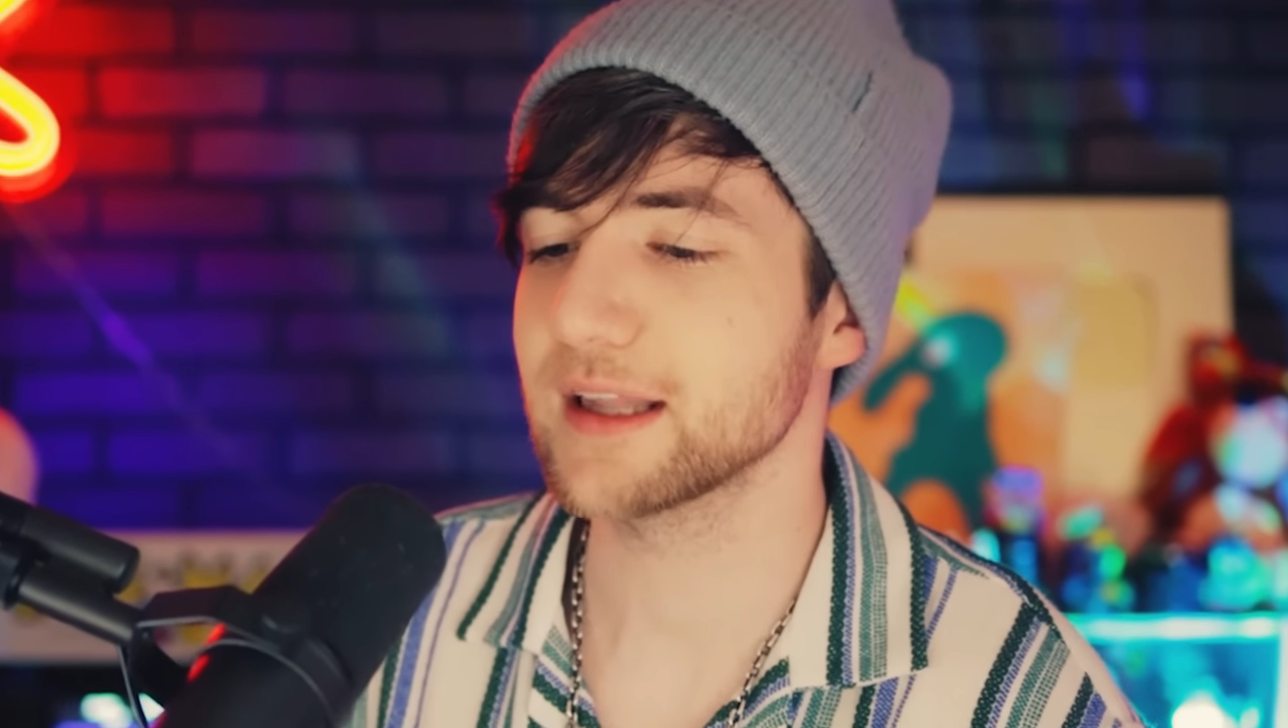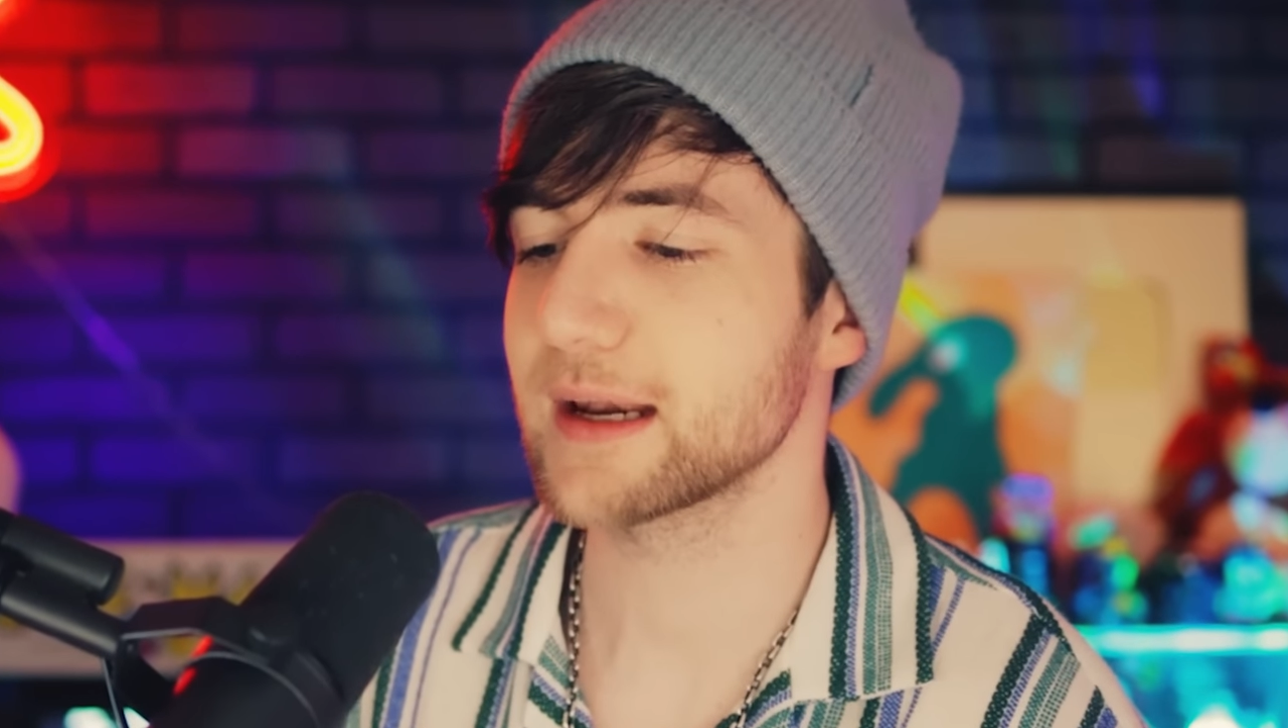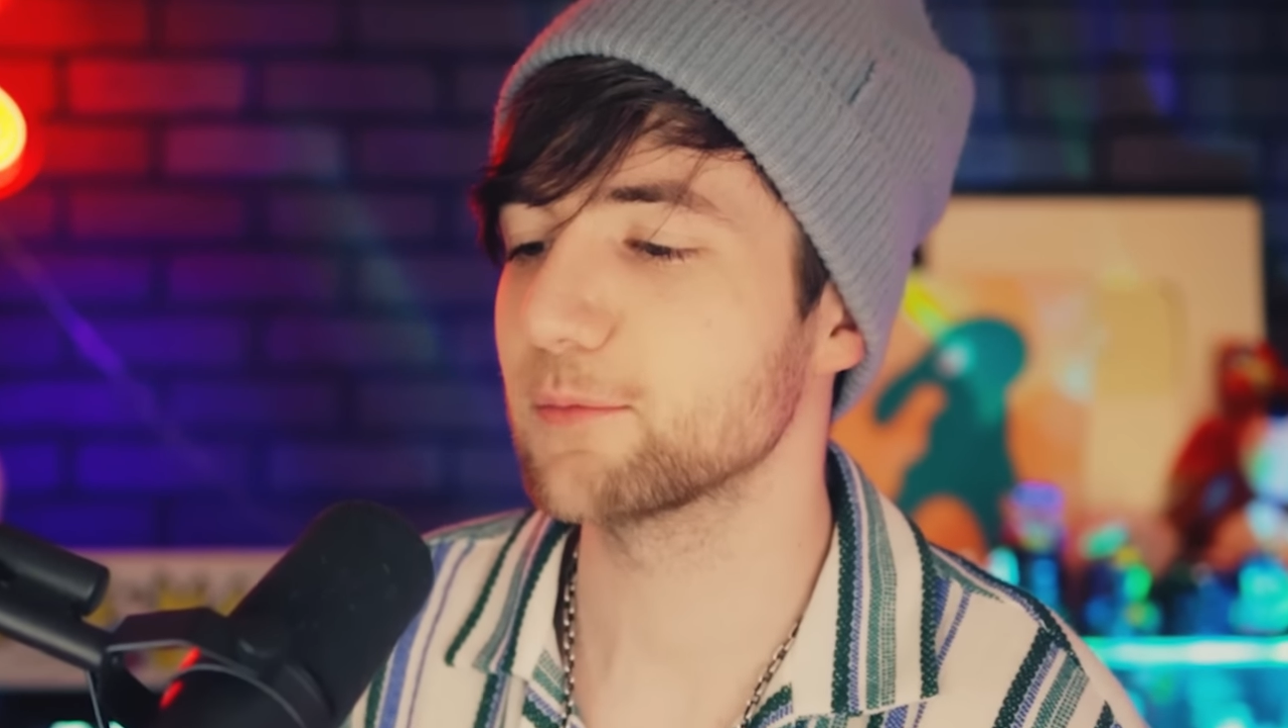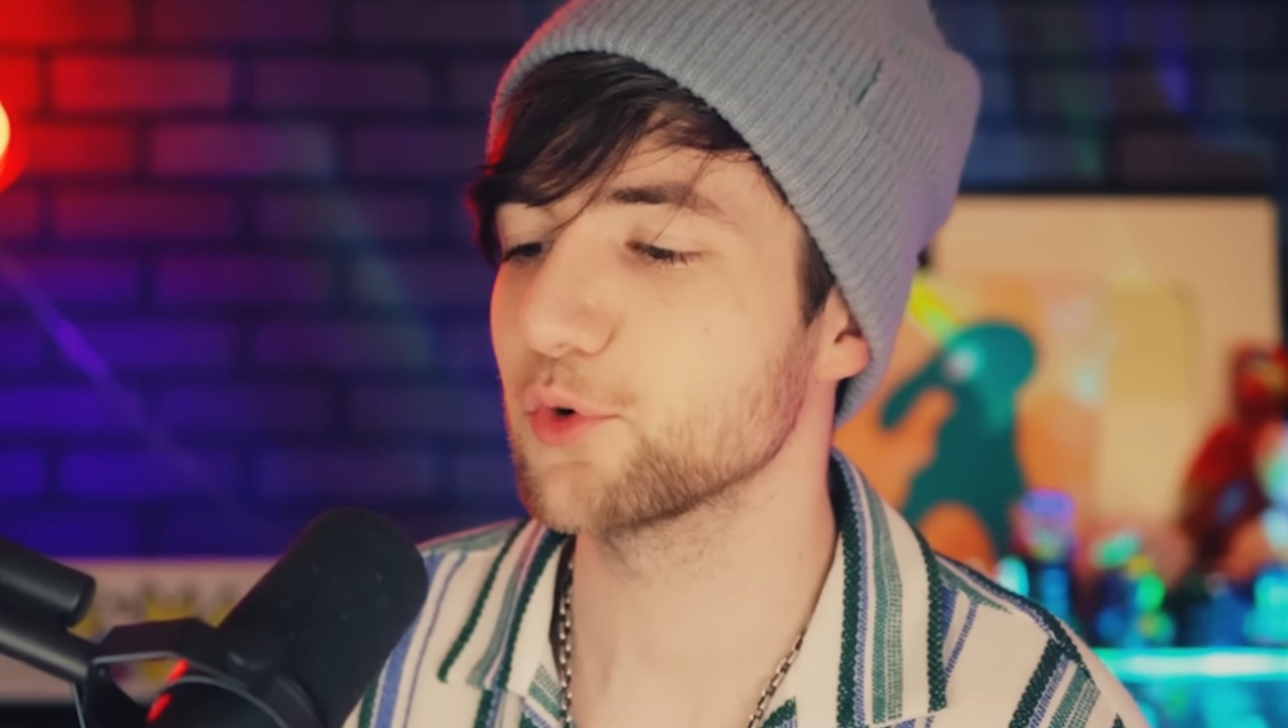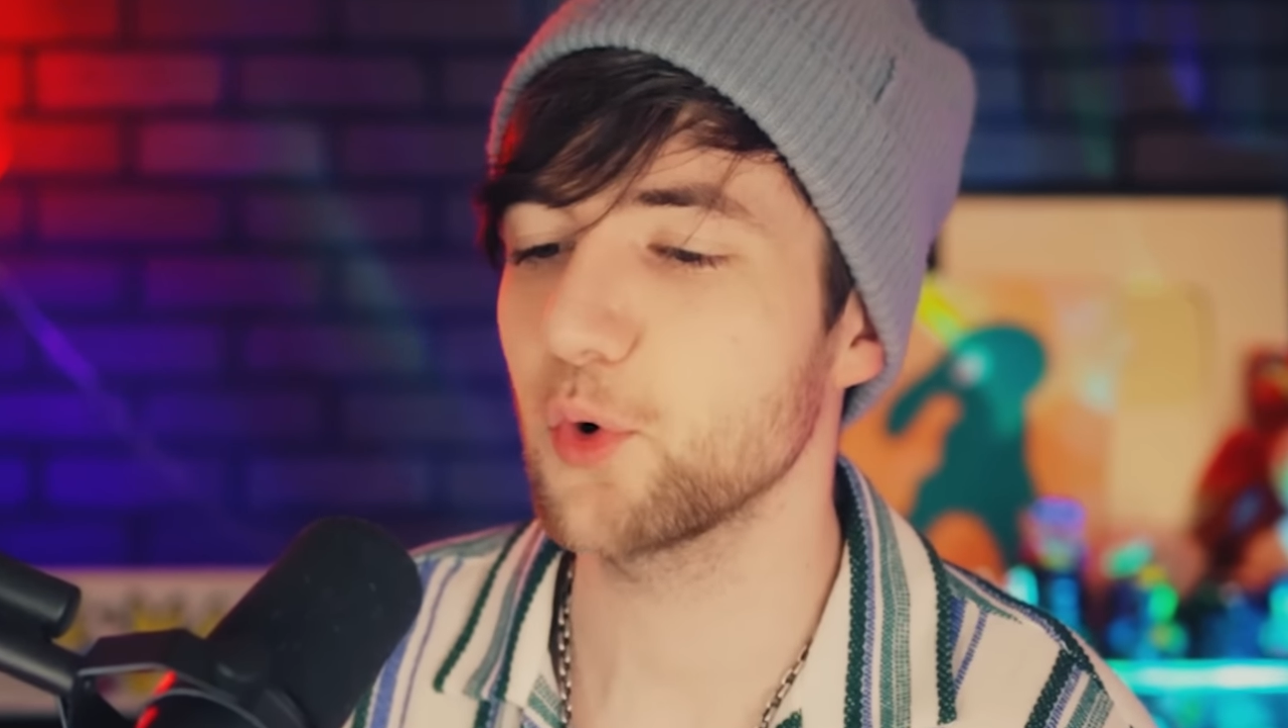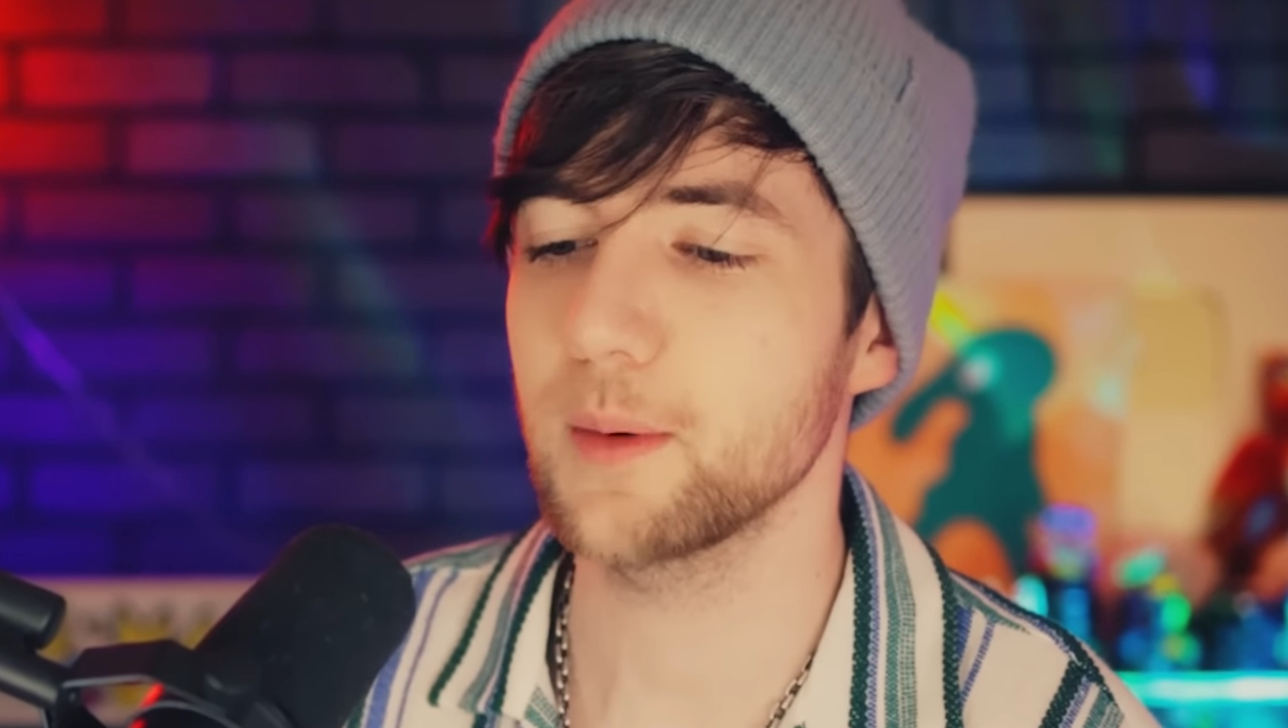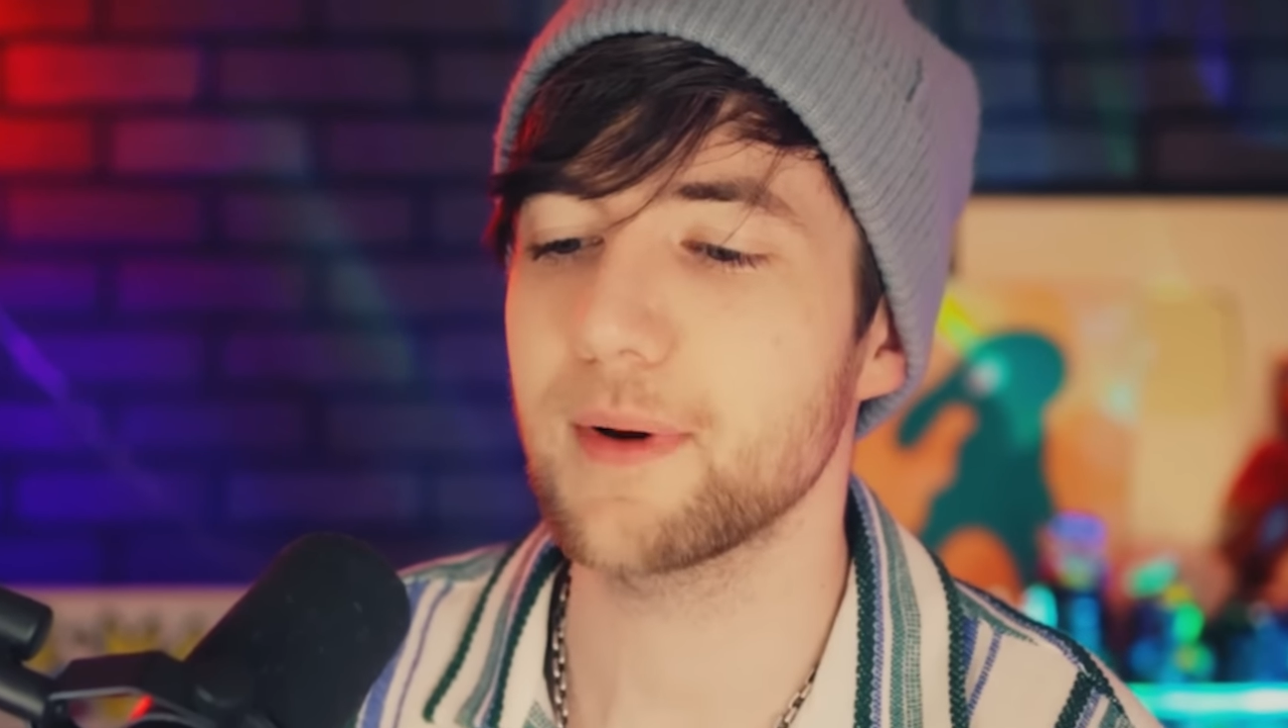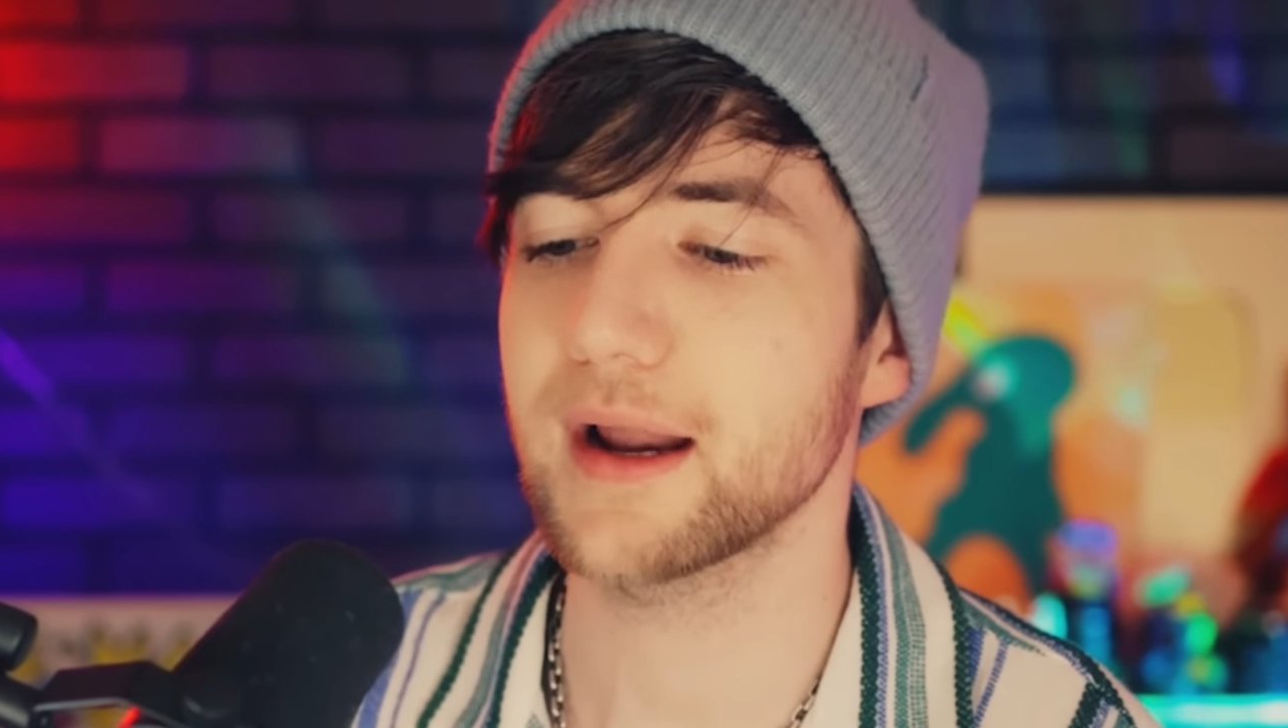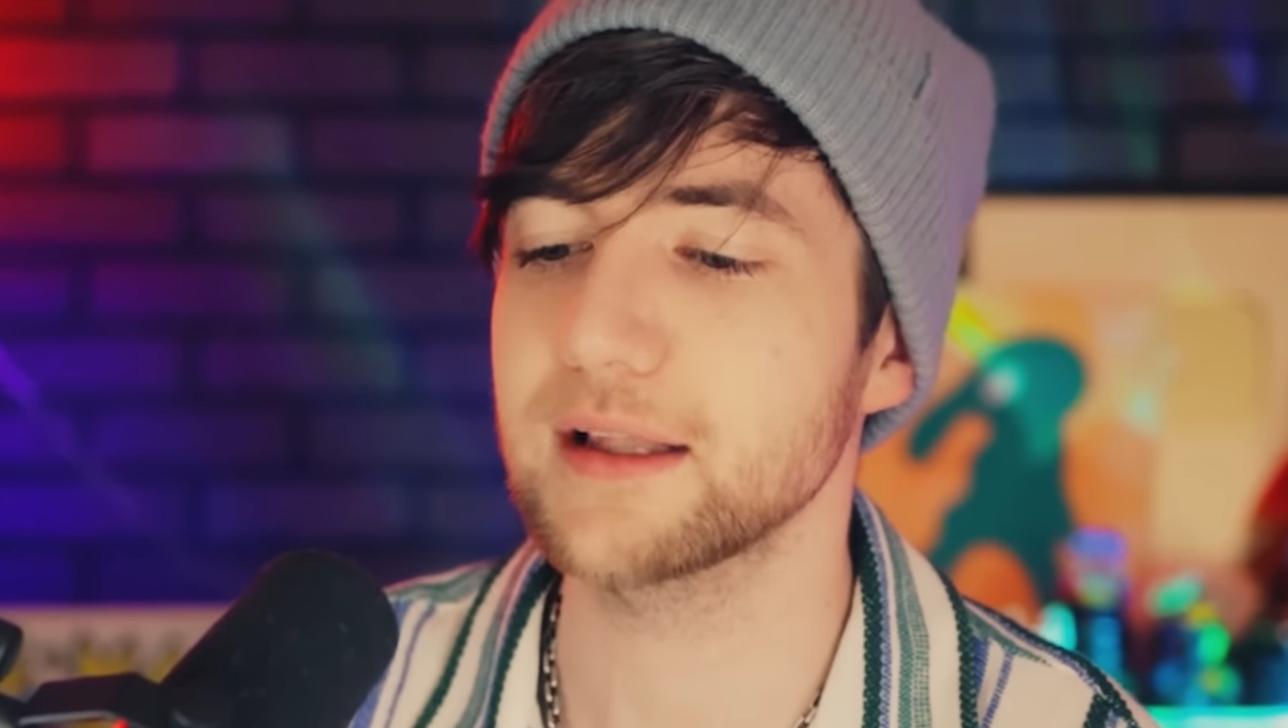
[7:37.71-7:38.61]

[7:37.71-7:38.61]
let him ruin my